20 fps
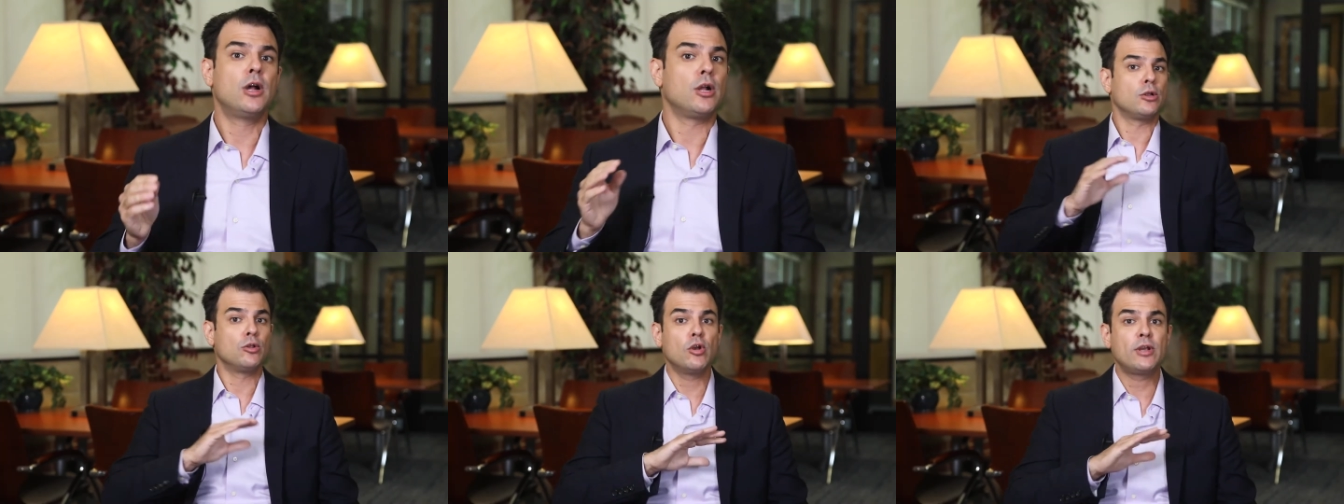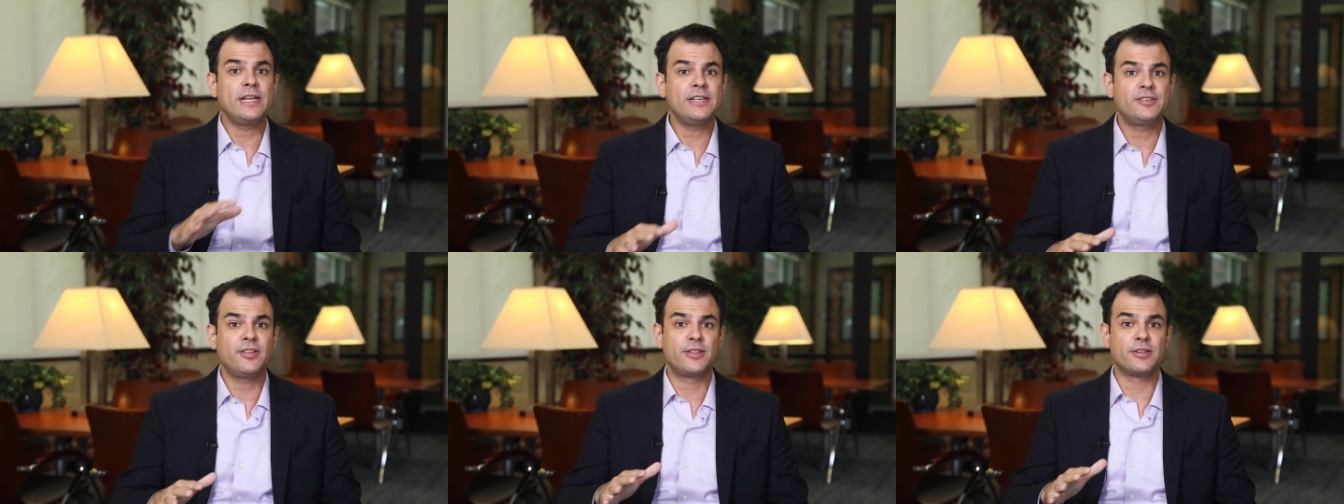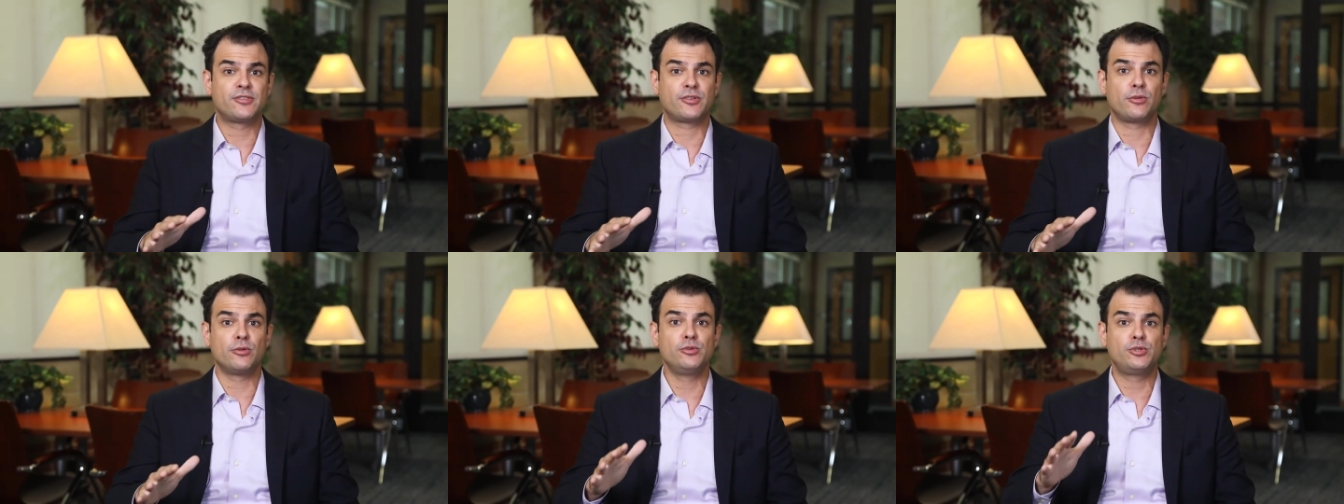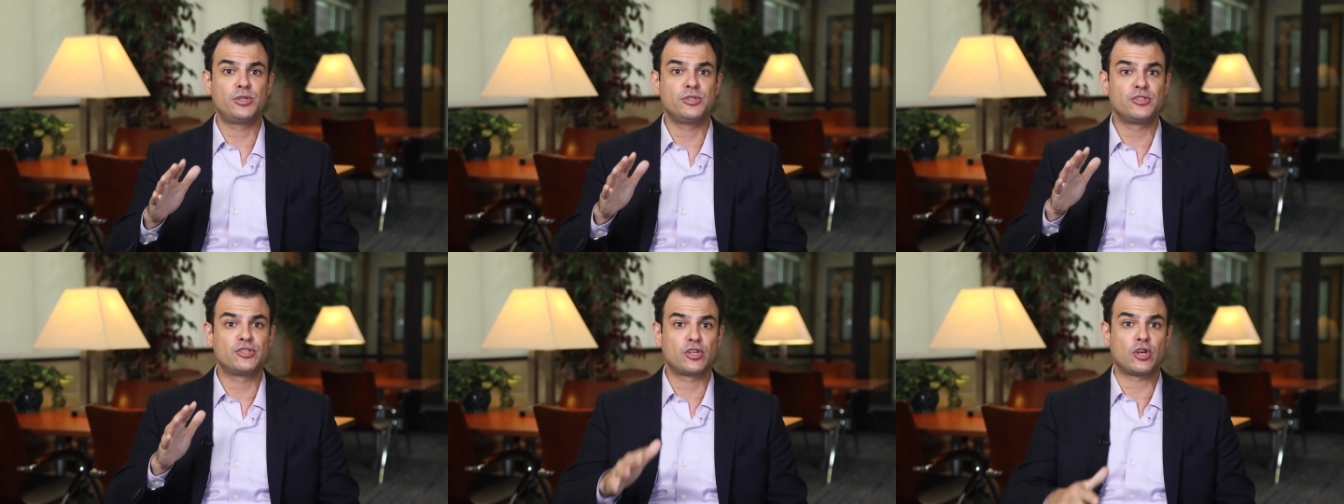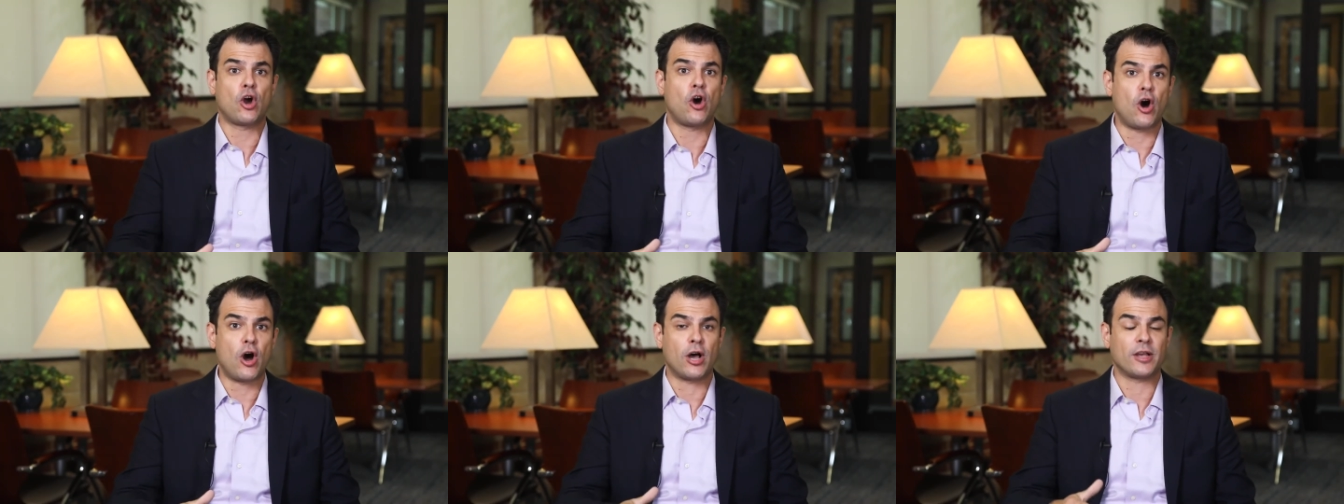Look into the solution's
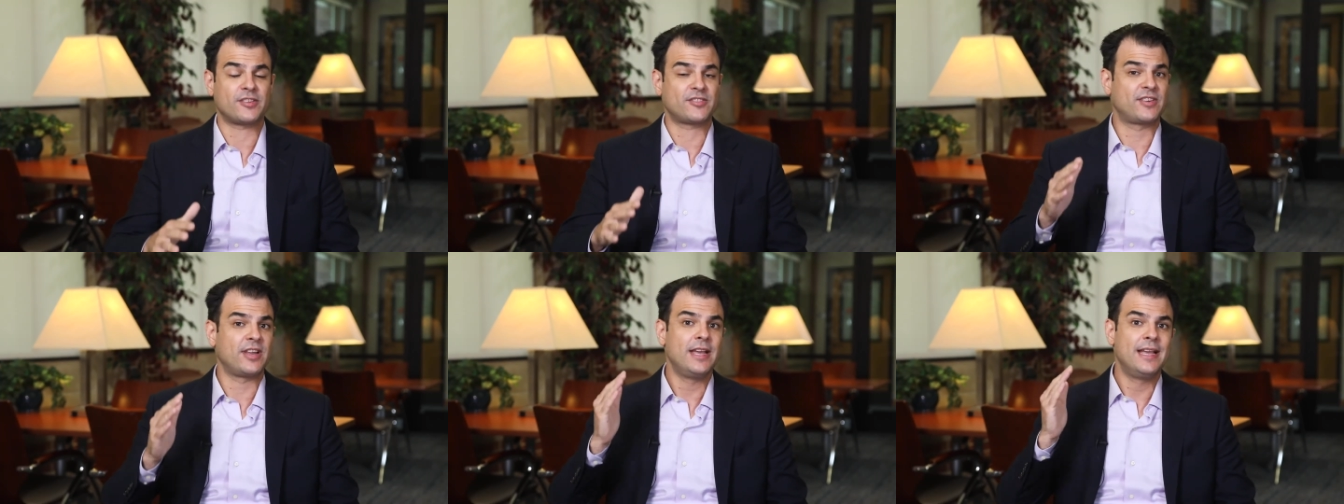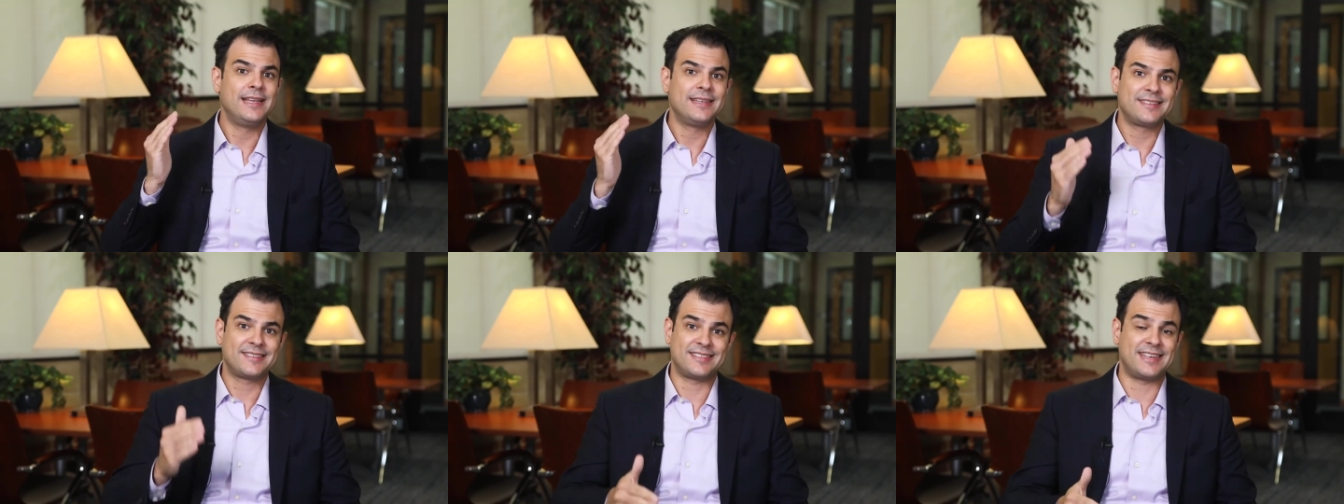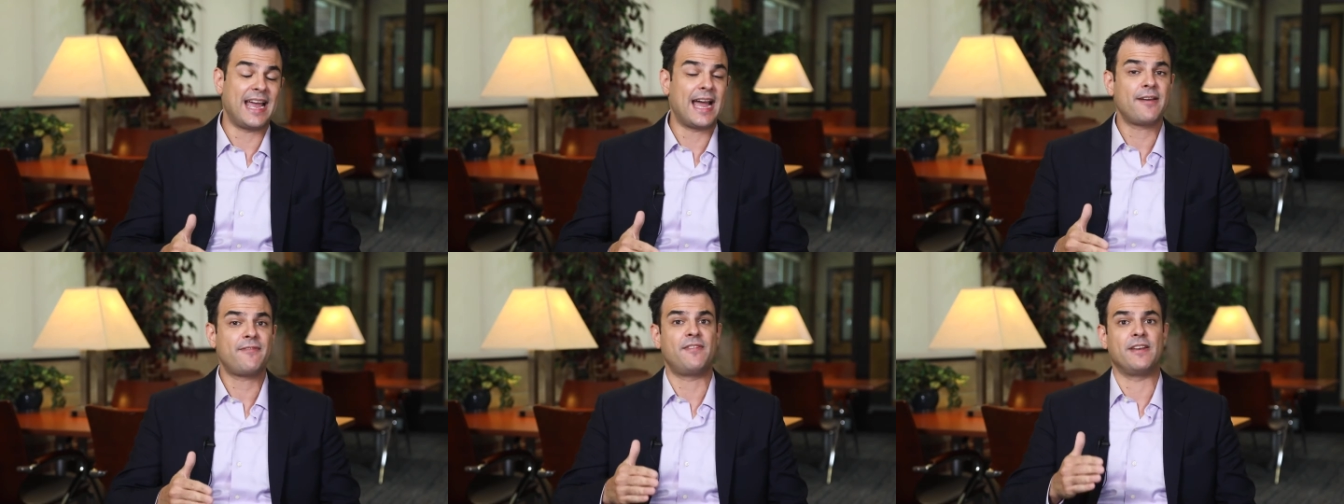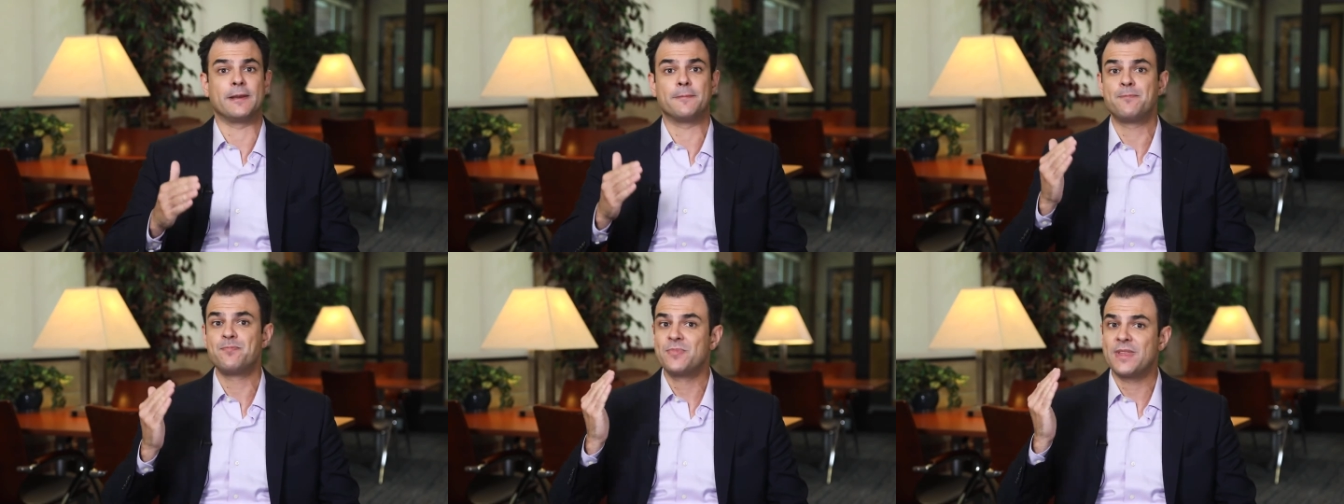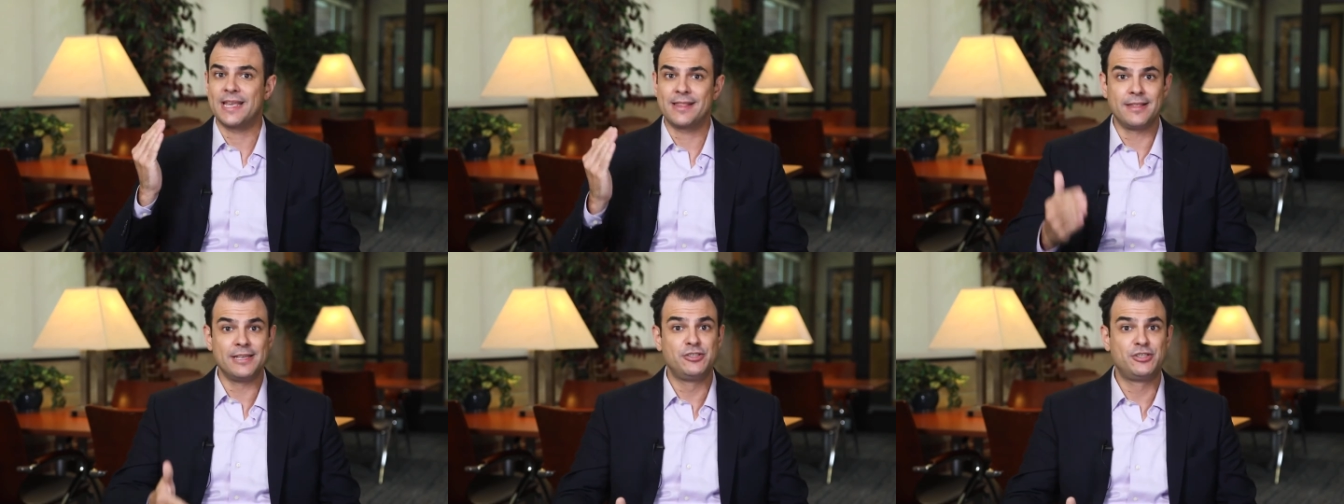cost, staffing,
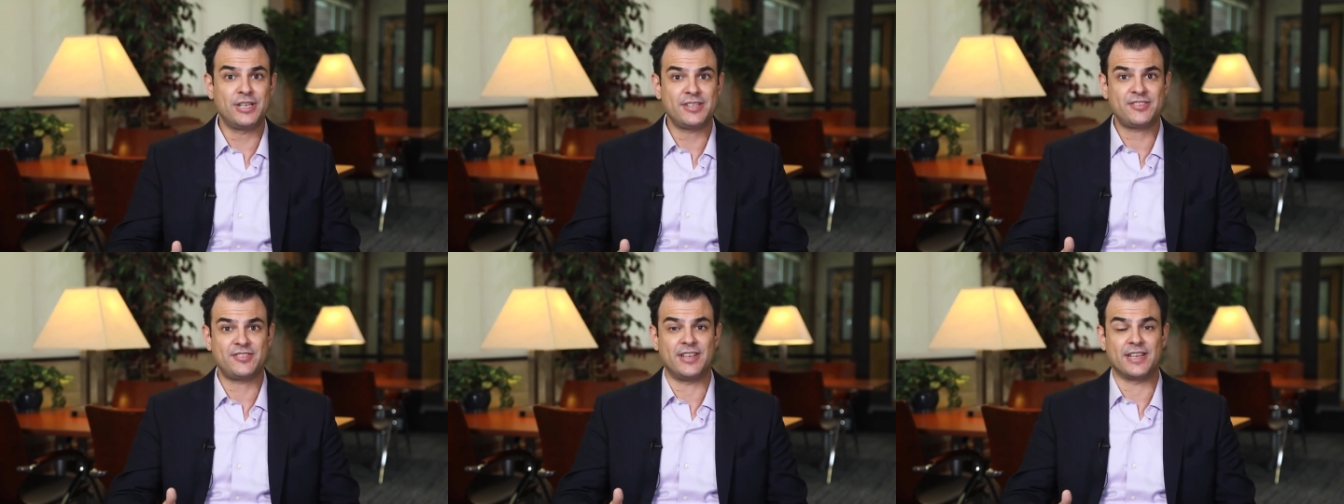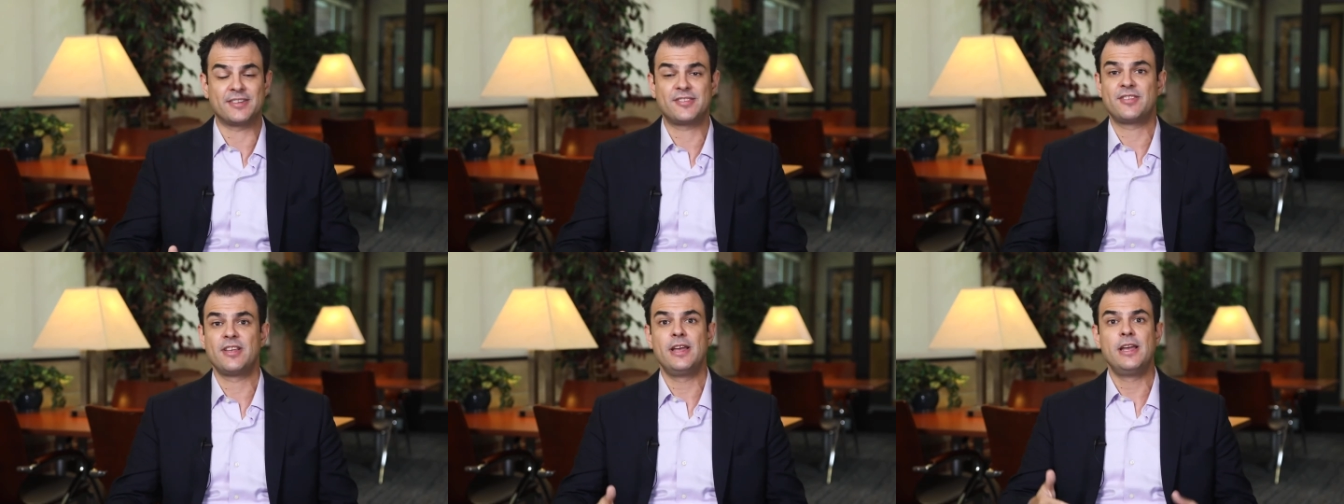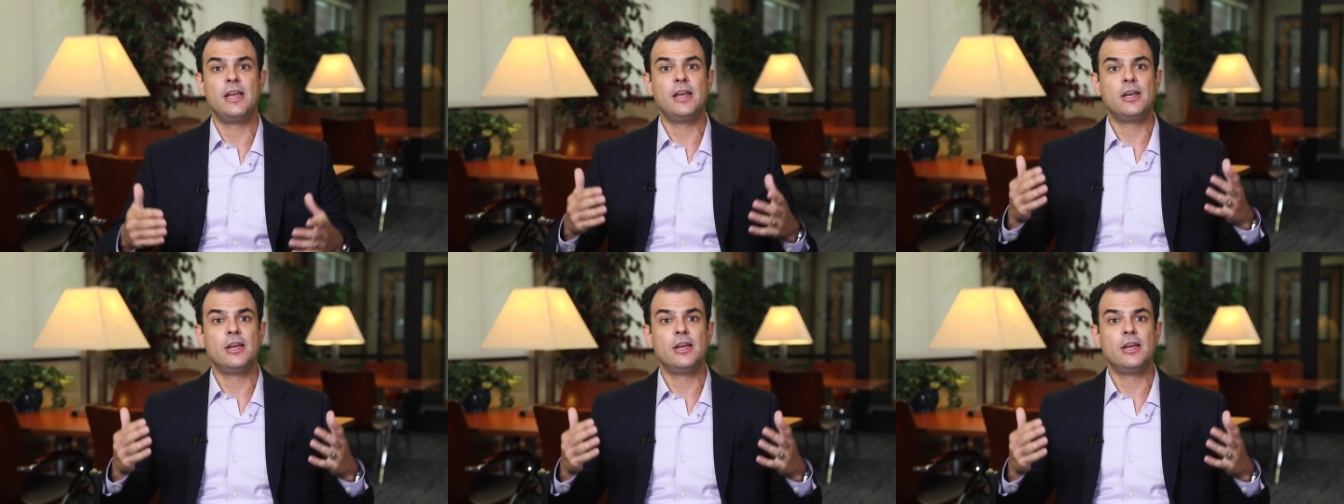and logistics.